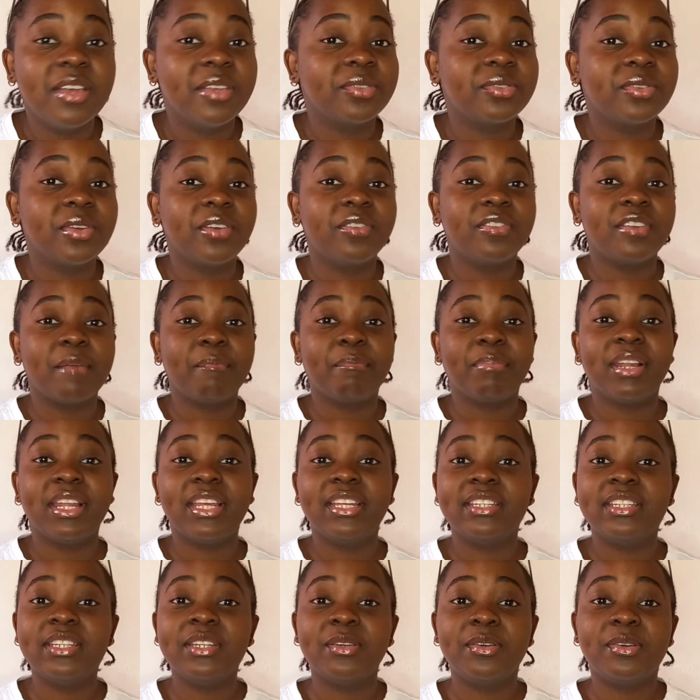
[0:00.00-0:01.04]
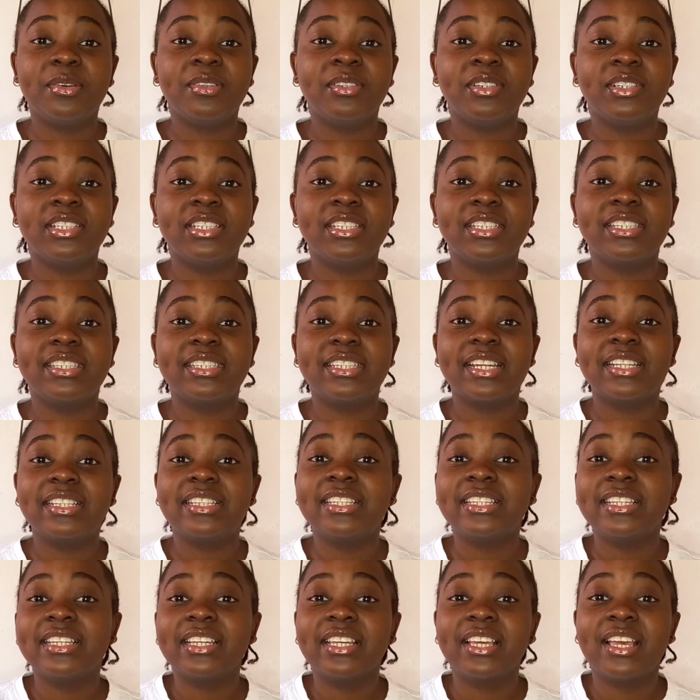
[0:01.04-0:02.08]
So if you're planning on
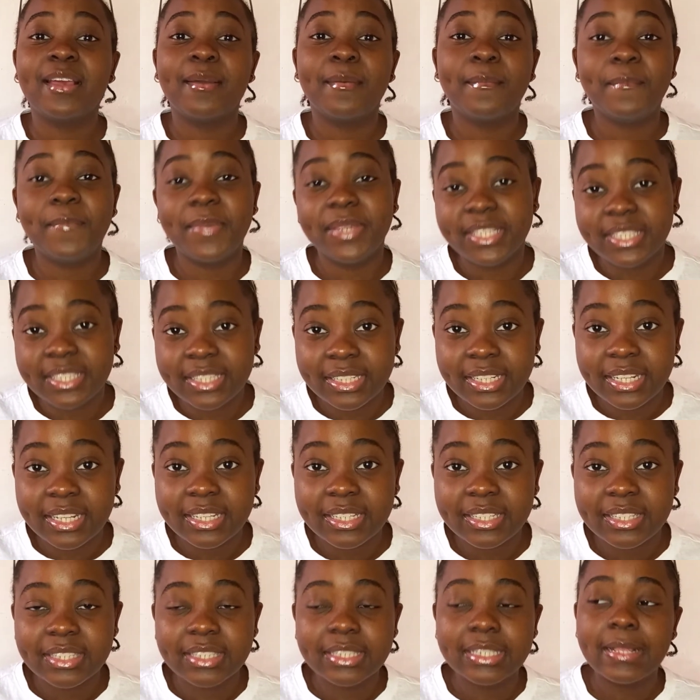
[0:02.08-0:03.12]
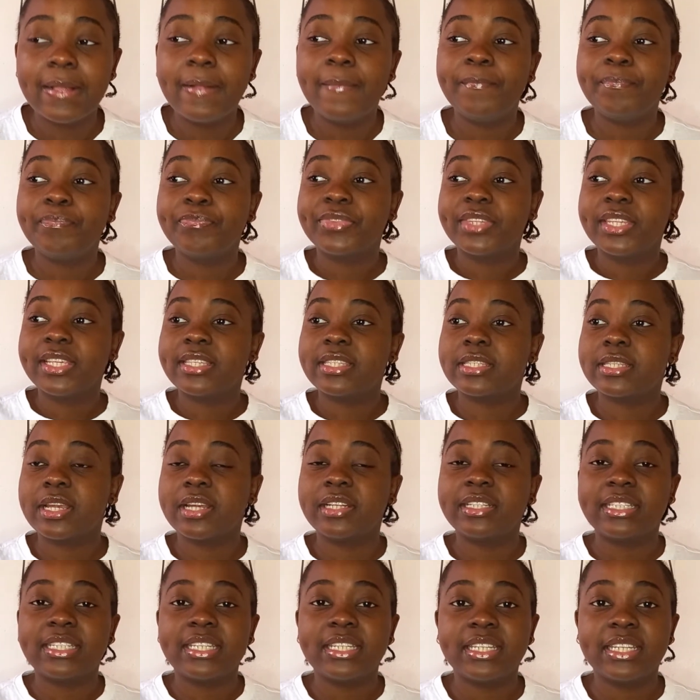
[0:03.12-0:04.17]
starting a business,
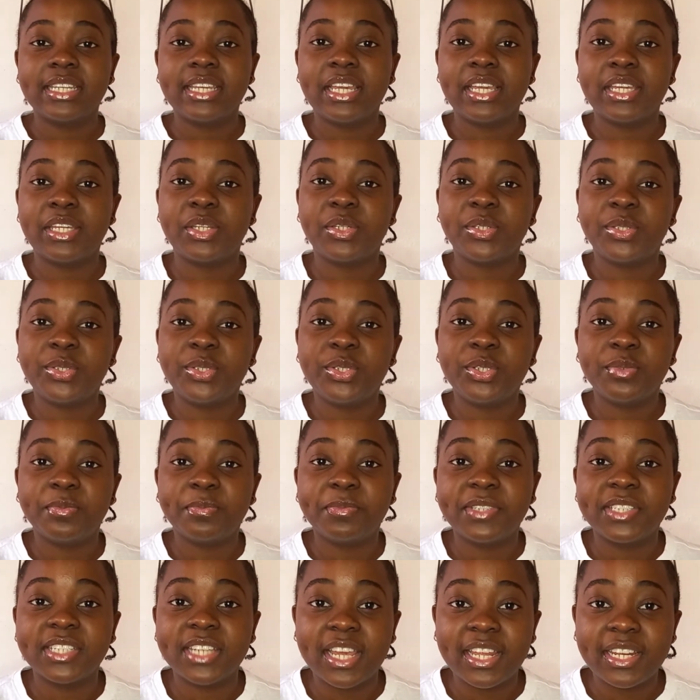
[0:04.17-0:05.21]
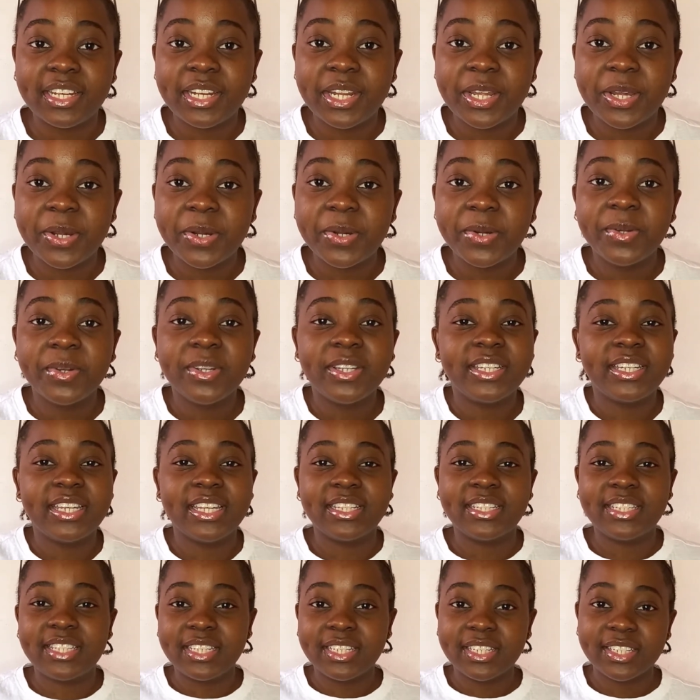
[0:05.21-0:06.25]
starting a YouTube channel,
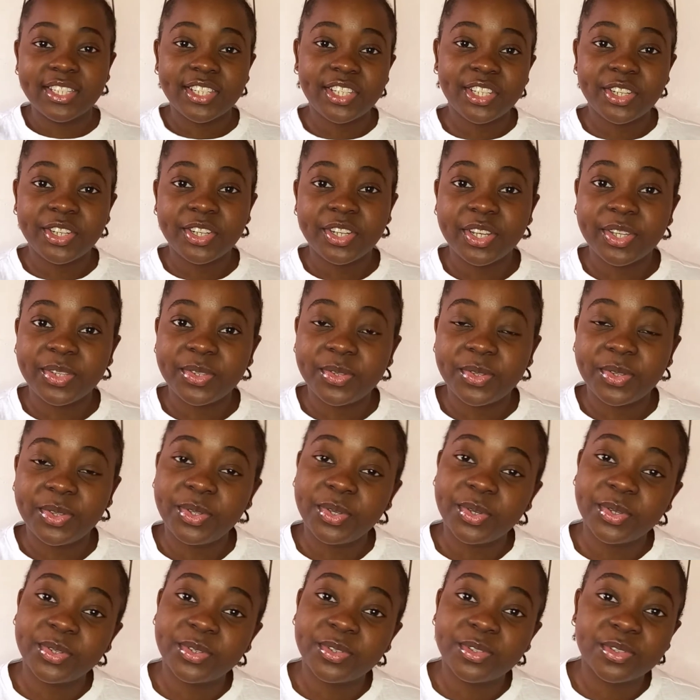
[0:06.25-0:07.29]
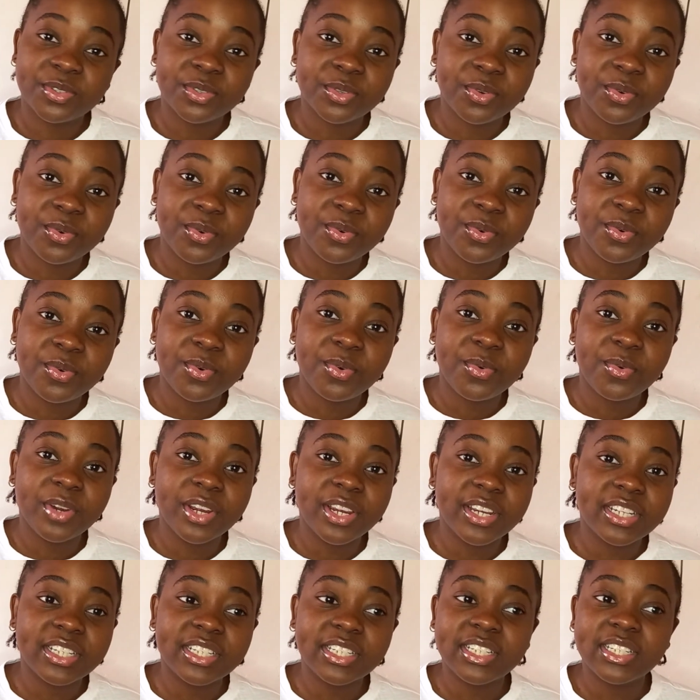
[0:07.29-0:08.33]
getting serious with your
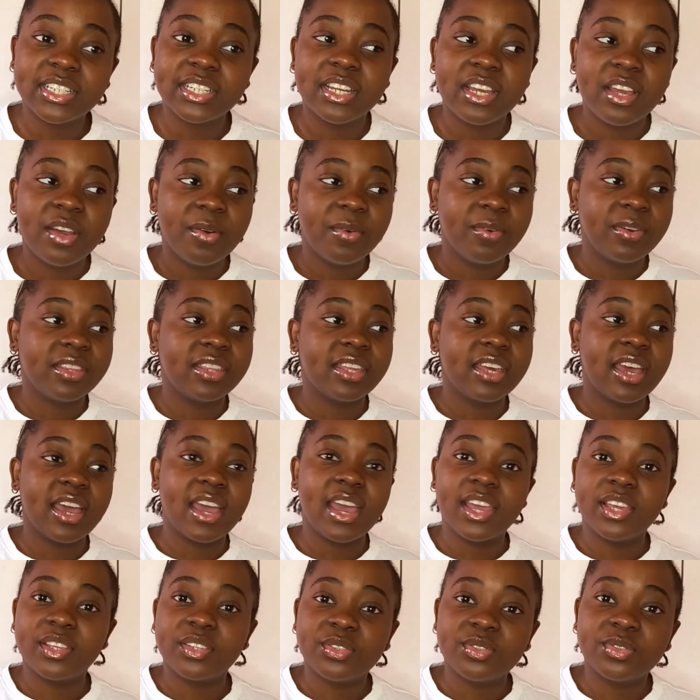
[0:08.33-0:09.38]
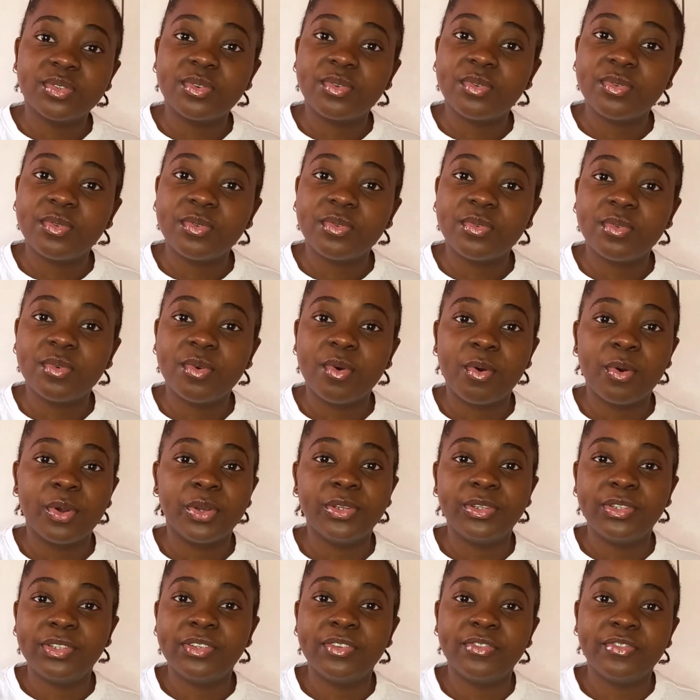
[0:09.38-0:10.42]
schoolwork, whether high school or
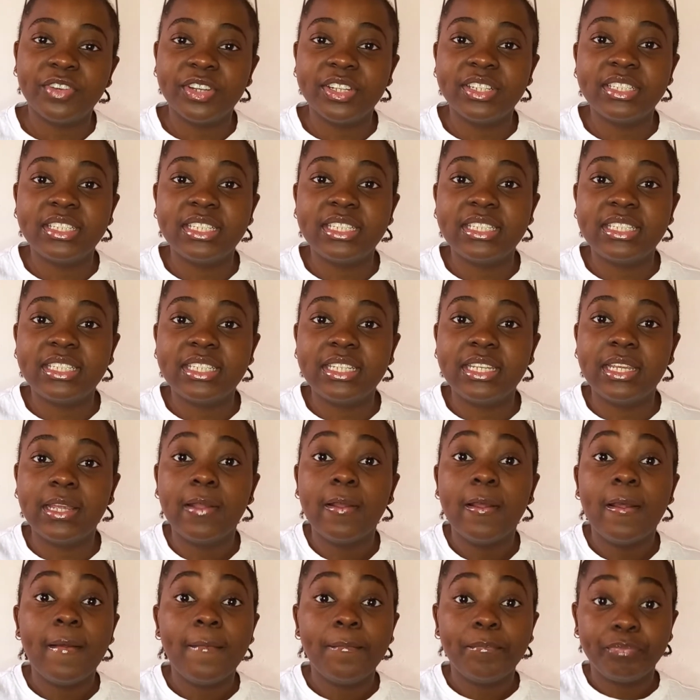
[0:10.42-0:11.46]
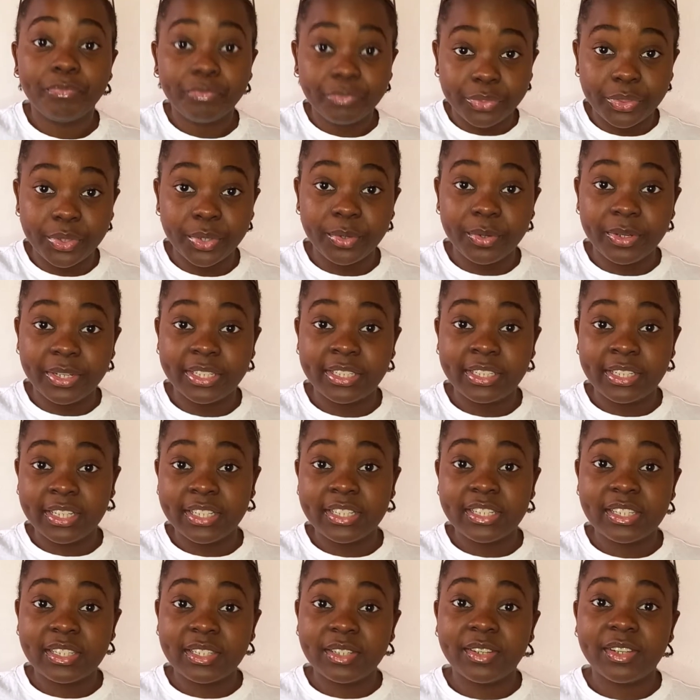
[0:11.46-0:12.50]
university, do it.
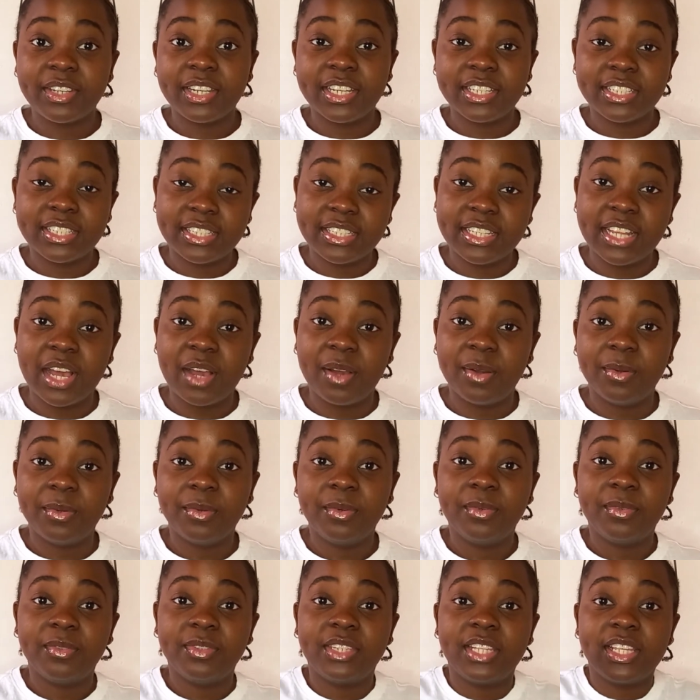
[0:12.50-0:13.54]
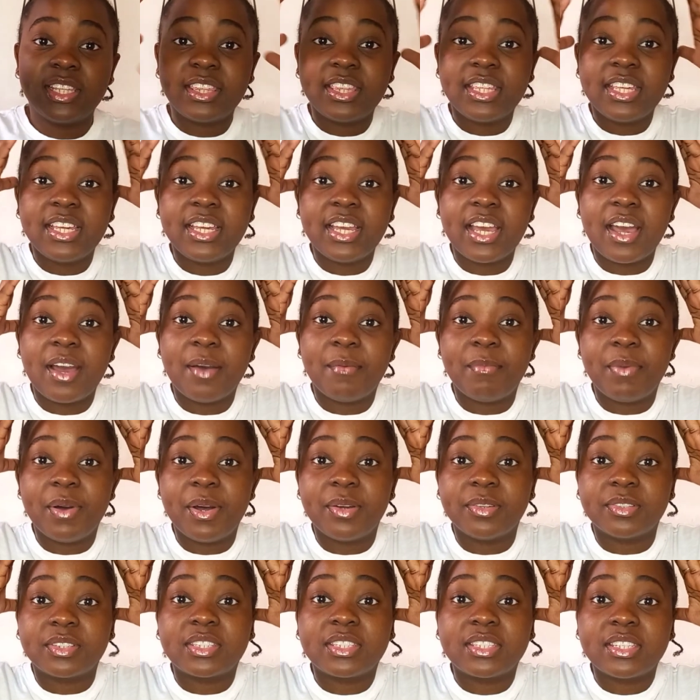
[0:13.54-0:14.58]
Get serious now. The thing
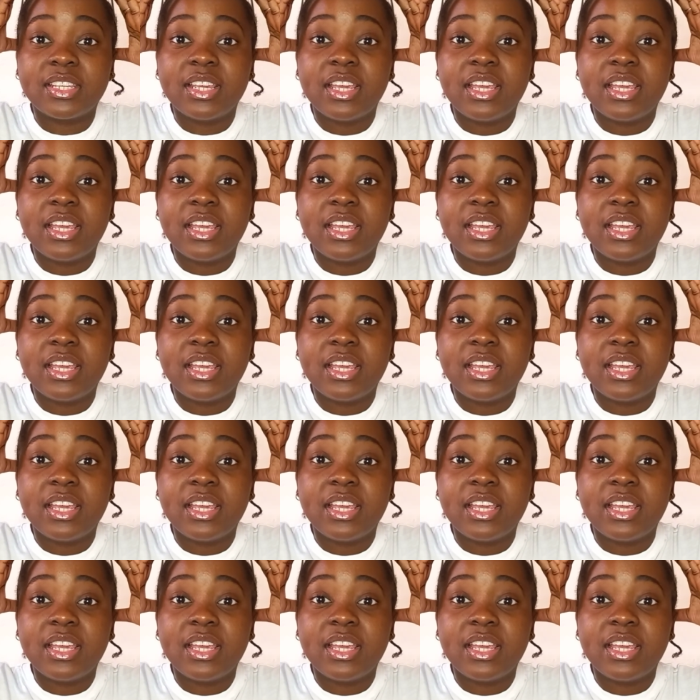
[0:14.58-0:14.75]
about